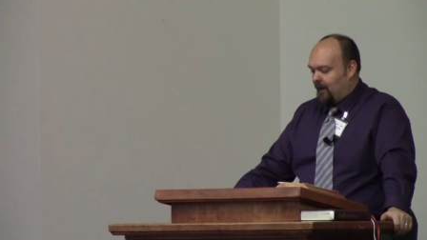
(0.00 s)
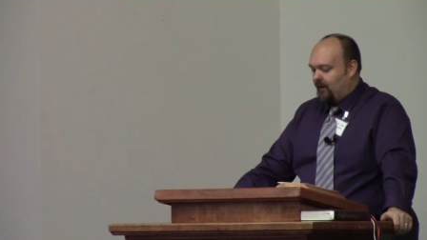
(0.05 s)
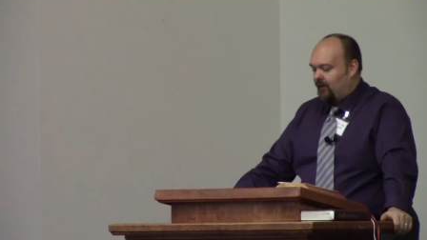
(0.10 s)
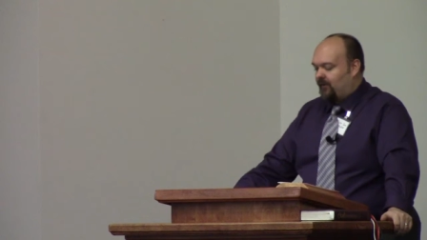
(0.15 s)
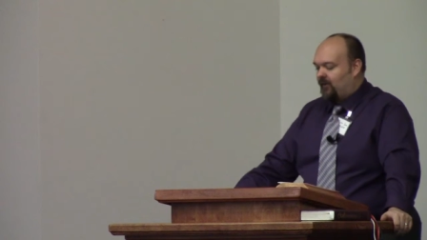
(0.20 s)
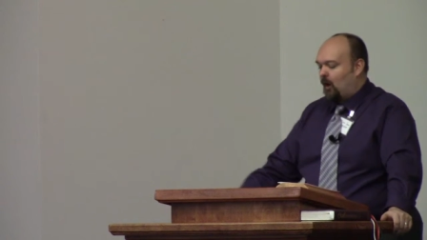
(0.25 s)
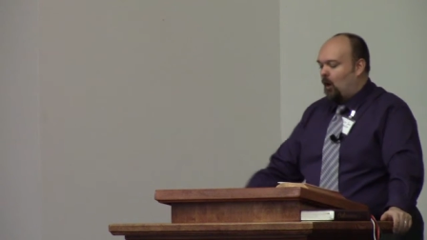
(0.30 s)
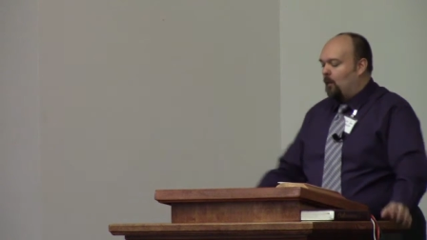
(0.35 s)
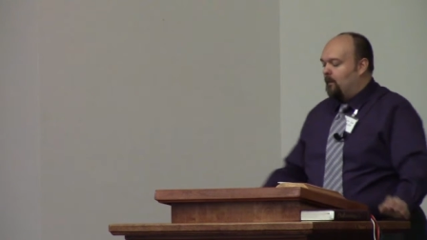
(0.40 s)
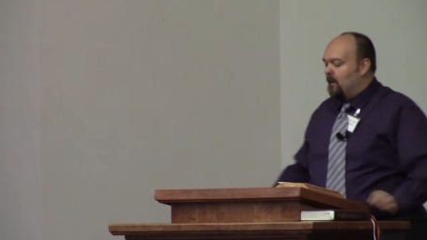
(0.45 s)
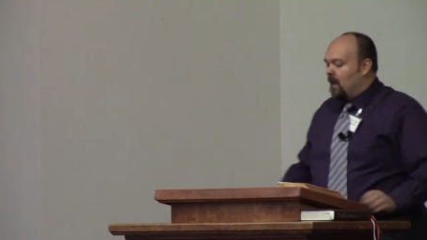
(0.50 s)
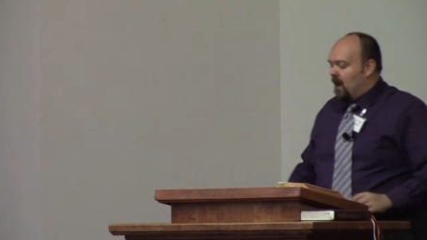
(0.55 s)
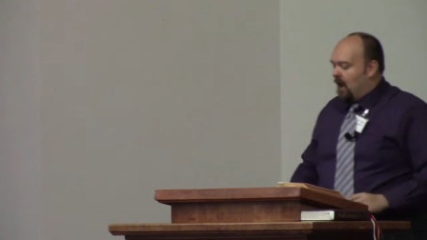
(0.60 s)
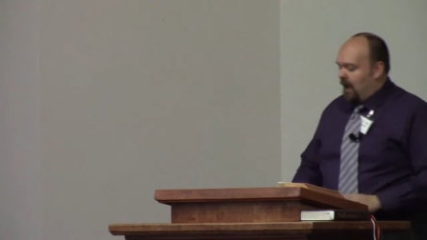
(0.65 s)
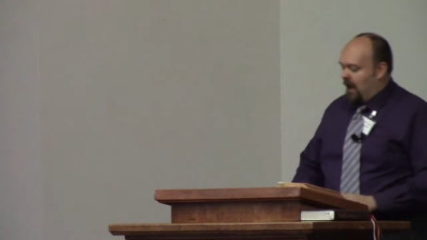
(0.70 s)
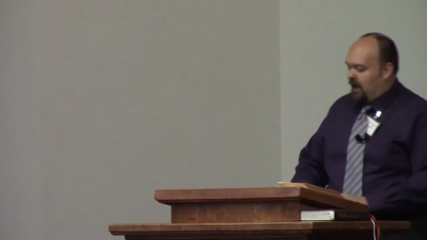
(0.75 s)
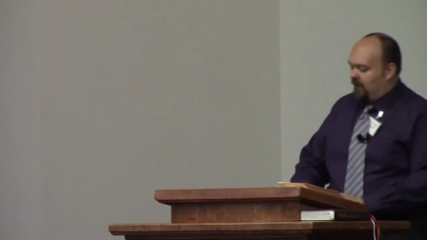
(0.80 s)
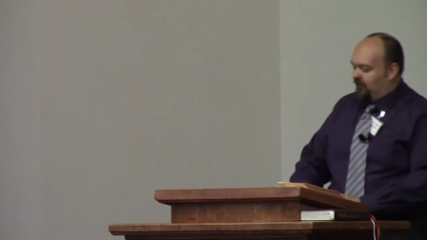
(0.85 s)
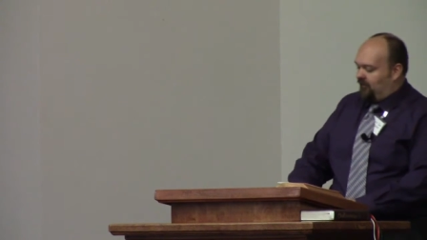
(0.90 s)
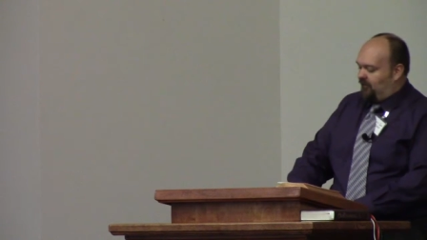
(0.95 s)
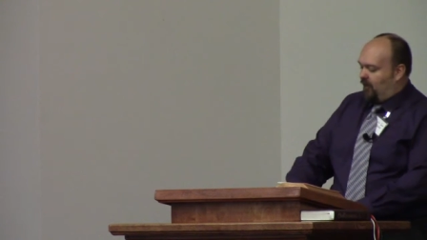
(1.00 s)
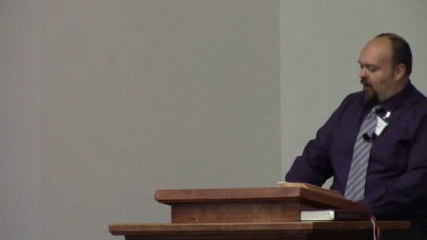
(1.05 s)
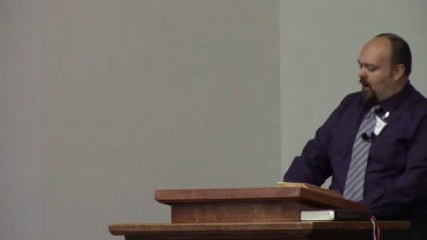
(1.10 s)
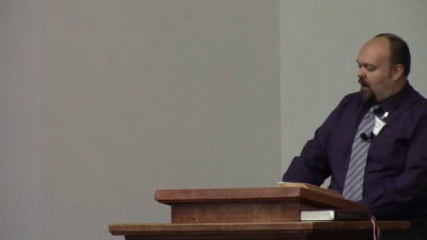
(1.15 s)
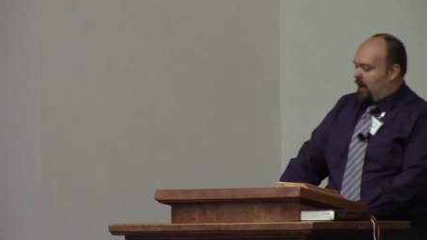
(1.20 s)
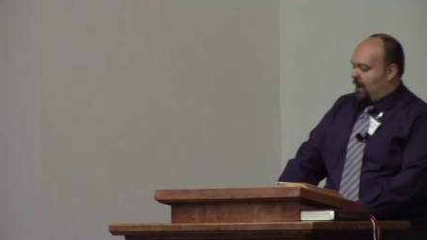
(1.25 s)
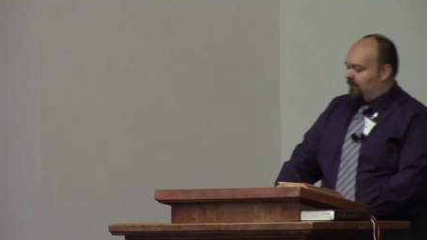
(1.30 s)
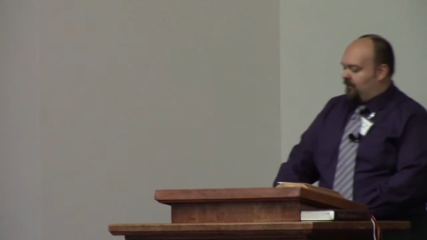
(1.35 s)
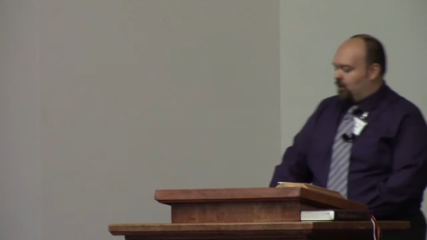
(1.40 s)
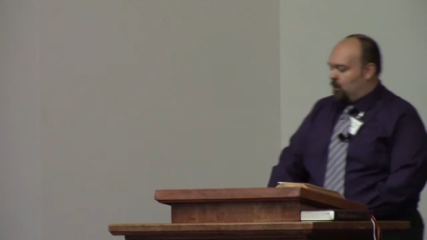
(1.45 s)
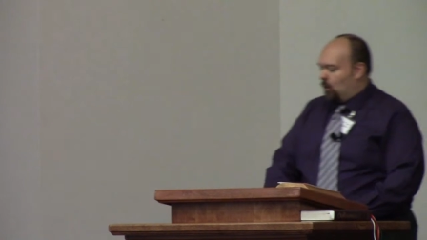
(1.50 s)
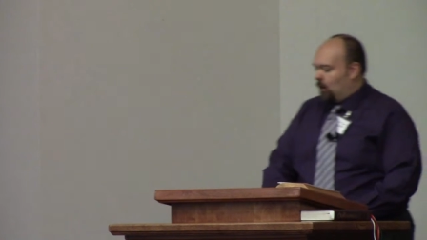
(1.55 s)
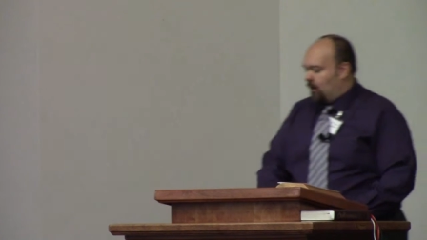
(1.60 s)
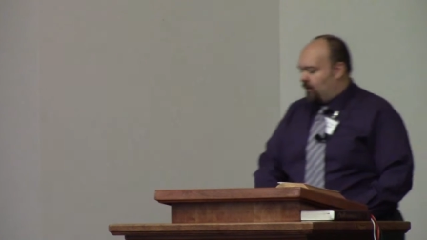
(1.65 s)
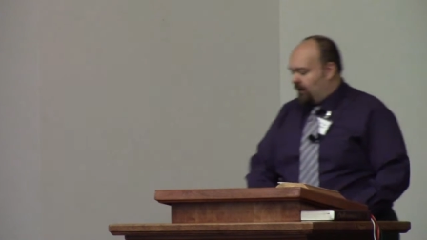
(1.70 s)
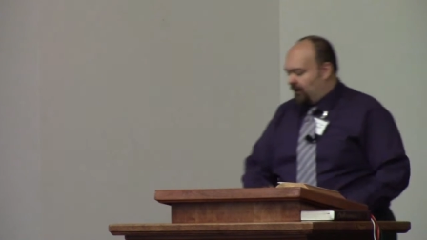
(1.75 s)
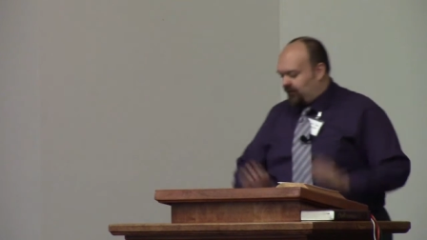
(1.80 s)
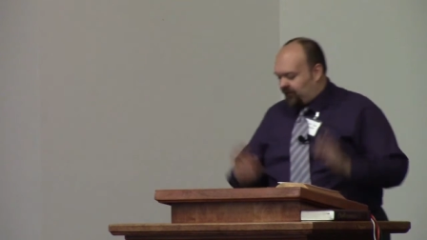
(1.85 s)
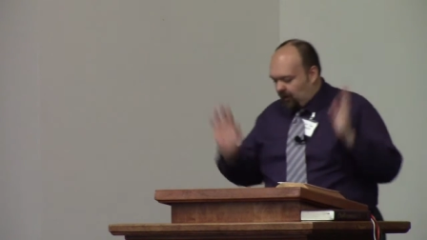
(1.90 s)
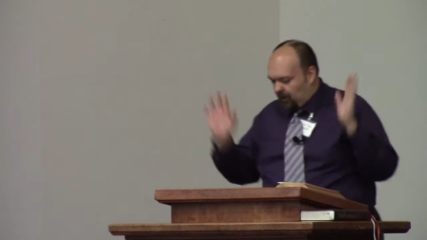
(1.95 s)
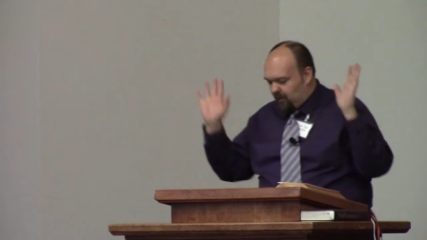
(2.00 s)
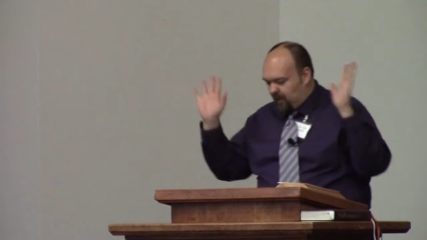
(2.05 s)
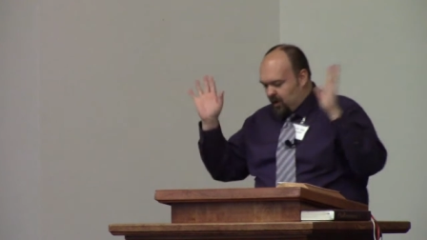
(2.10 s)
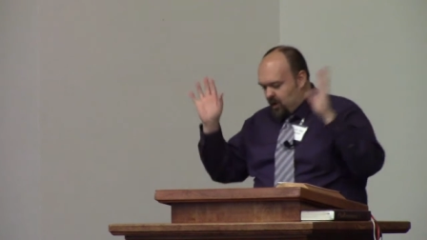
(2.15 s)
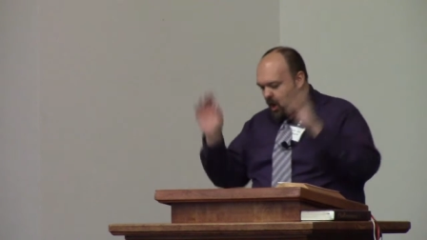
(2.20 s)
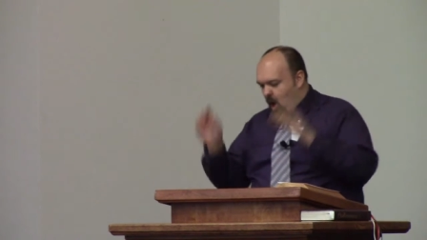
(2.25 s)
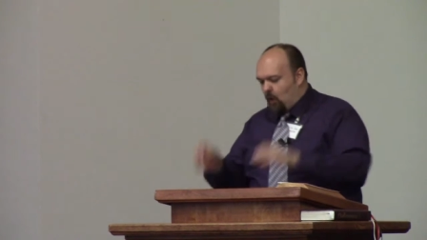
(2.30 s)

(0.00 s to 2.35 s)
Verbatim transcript: And so if you are the sermon